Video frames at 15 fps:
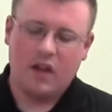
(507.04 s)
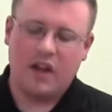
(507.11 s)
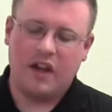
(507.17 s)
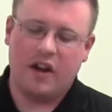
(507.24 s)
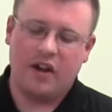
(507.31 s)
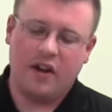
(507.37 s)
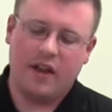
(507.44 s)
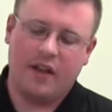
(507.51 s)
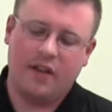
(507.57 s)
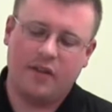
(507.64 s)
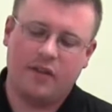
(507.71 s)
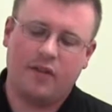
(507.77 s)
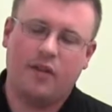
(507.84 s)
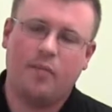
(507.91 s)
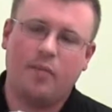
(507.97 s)
Here
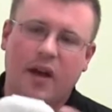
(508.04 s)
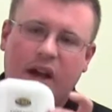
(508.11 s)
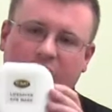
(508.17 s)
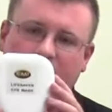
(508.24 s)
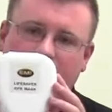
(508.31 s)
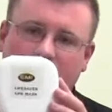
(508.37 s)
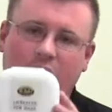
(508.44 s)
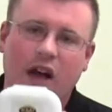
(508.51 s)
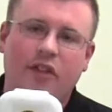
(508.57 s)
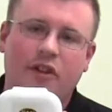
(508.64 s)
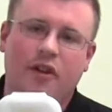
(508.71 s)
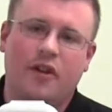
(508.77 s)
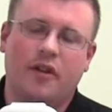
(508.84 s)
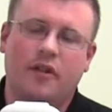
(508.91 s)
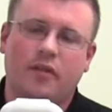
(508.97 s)
is my
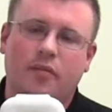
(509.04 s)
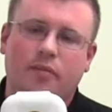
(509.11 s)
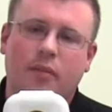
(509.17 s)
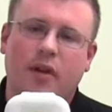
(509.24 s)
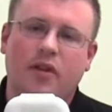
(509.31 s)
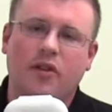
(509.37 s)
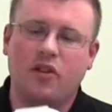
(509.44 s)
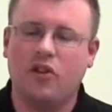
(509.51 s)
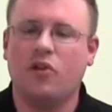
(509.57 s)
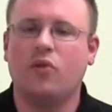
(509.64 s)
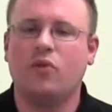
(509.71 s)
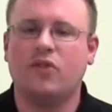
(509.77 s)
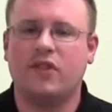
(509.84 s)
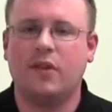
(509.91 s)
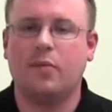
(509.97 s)

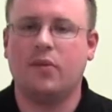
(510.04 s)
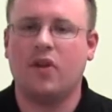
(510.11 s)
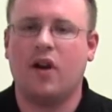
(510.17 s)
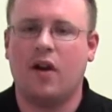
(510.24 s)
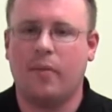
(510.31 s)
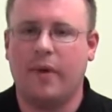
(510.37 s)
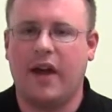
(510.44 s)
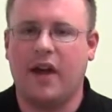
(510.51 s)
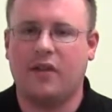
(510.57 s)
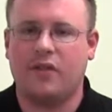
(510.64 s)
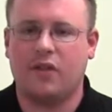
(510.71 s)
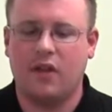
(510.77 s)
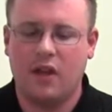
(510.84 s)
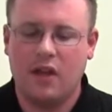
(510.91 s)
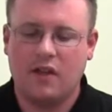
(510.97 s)
new CPR
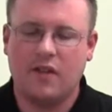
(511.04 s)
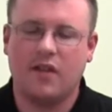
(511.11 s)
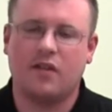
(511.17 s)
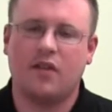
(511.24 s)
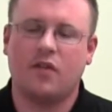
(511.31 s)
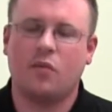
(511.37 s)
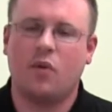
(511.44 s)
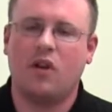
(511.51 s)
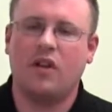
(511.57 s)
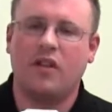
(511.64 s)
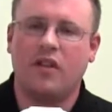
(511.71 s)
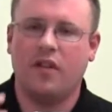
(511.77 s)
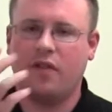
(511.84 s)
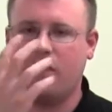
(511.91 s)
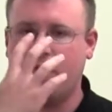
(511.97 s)
mask. This is one
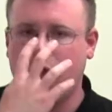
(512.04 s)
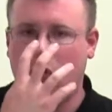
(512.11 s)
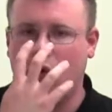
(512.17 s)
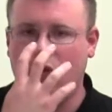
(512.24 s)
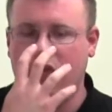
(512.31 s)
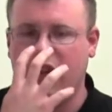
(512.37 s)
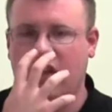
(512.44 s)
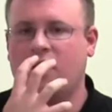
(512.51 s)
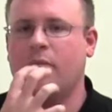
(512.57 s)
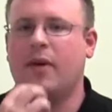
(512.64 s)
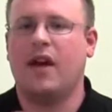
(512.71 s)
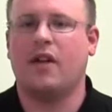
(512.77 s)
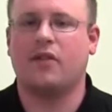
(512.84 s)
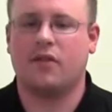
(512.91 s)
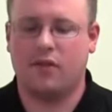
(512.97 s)
of the full face
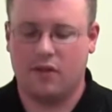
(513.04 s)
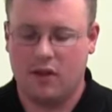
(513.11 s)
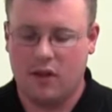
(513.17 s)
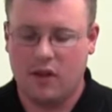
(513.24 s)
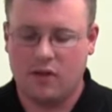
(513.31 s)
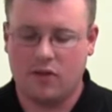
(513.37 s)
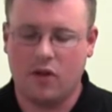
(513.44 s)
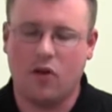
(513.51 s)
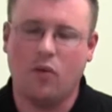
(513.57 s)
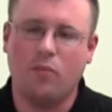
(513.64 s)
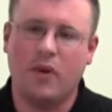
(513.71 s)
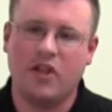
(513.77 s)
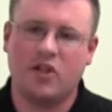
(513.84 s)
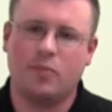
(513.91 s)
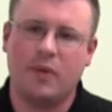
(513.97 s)
masks. So
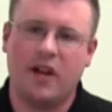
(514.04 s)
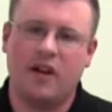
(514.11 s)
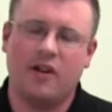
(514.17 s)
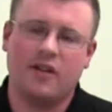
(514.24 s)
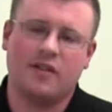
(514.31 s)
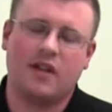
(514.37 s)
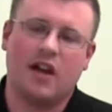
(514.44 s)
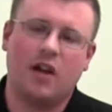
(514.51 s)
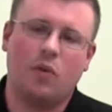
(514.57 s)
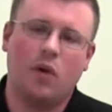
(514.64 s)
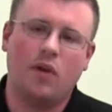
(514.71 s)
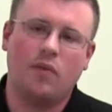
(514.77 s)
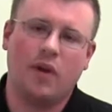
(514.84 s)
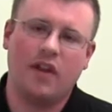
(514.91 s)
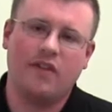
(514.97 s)
much better, it's got a
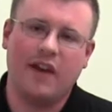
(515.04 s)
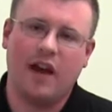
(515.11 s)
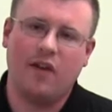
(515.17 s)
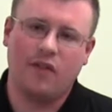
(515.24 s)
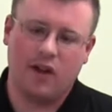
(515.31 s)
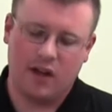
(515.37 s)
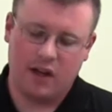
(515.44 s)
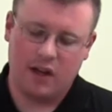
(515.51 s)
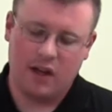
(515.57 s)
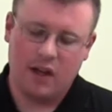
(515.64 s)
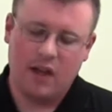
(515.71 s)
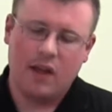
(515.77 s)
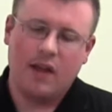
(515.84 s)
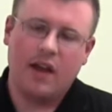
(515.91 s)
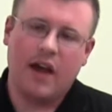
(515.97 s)
one-way valve on it.
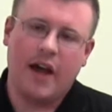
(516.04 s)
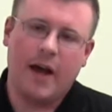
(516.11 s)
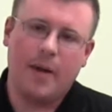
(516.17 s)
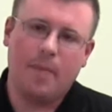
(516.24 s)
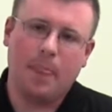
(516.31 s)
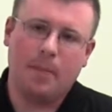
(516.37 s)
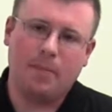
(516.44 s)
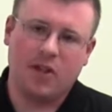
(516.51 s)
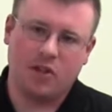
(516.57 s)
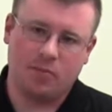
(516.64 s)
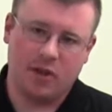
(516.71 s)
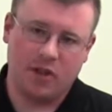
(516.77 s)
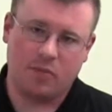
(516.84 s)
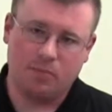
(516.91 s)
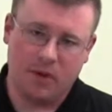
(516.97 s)

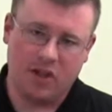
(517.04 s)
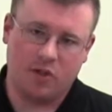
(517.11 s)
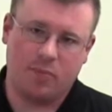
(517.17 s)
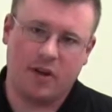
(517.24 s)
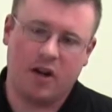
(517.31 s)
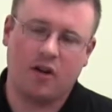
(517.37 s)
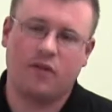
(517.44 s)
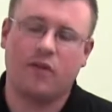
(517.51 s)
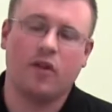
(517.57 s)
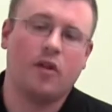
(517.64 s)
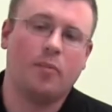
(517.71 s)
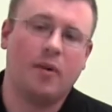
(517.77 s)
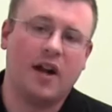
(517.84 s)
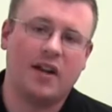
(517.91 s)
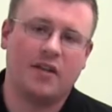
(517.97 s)
Much better
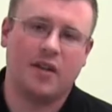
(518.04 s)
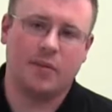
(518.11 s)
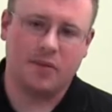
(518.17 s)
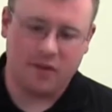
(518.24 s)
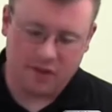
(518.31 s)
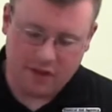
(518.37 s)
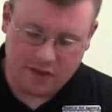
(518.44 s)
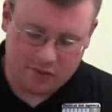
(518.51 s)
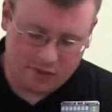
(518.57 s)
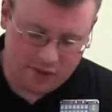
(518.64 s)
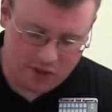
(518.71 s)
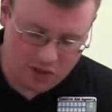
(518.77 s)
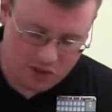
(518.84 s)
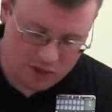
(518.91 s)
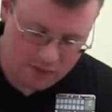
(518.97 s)
for body substance
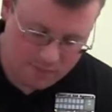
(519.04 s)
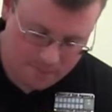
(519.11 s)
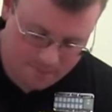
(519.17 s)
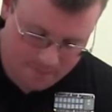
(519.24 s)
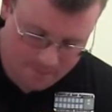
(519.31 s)
isolation